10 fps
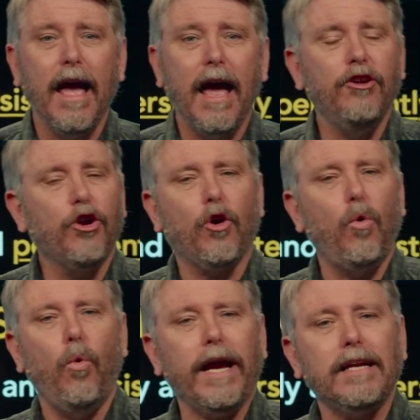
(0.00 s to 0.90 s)
And you're
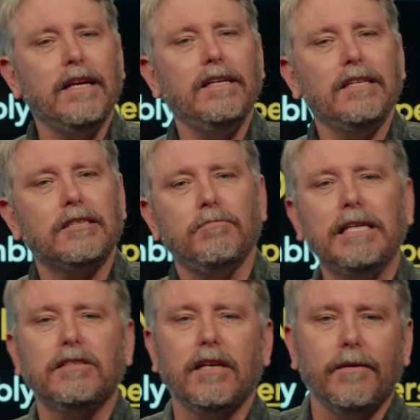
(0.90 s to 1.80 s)
quick to
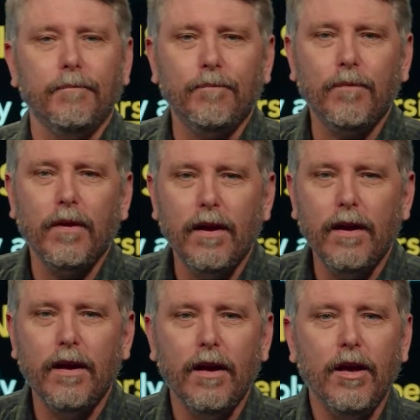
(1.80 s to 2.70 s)
dismiss it.
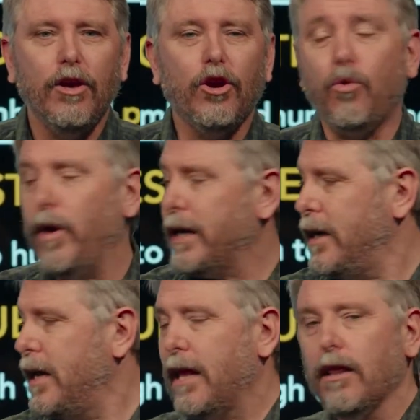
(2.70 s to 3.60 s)
You're quick
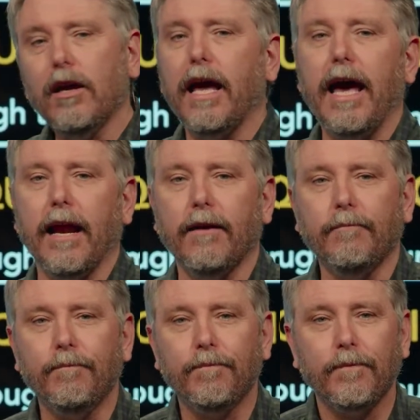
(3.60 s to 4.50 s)
to not look at it.
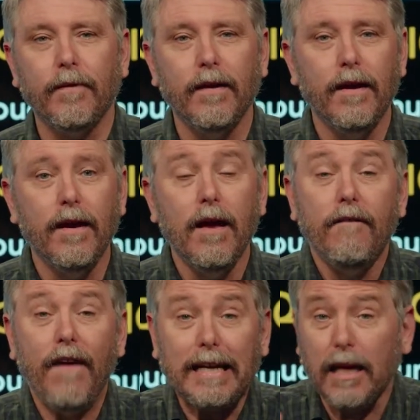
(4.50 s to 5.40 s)

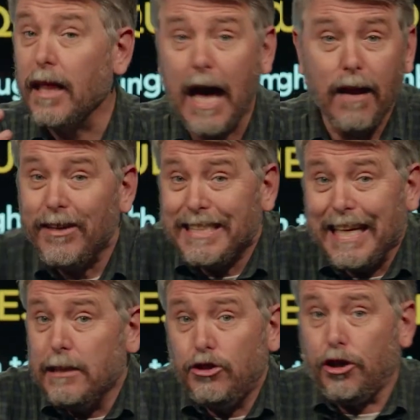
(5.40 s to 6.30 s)
In fact, a lot of us
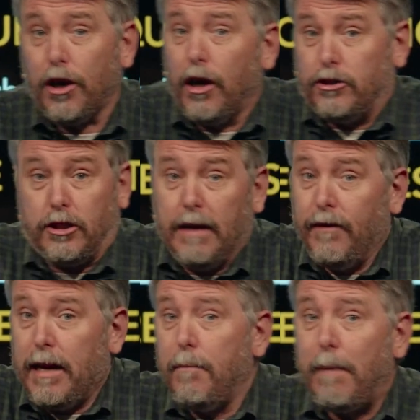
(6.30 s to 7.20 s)
in church,
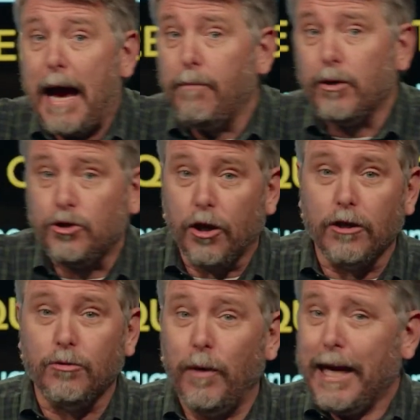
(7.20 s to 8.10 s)
even in Bible
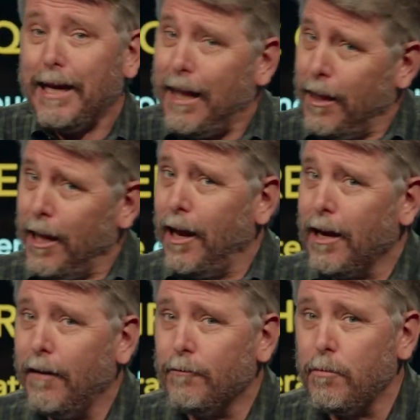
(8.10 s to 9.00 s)
church, we get a little
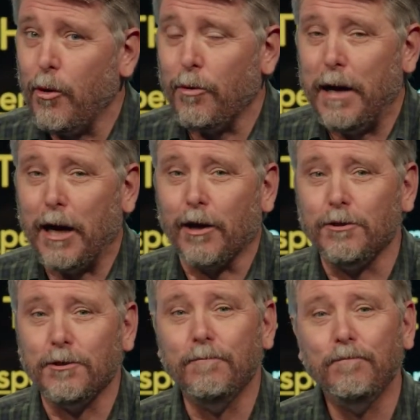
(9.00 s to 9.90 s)
uncomfortable with miracles.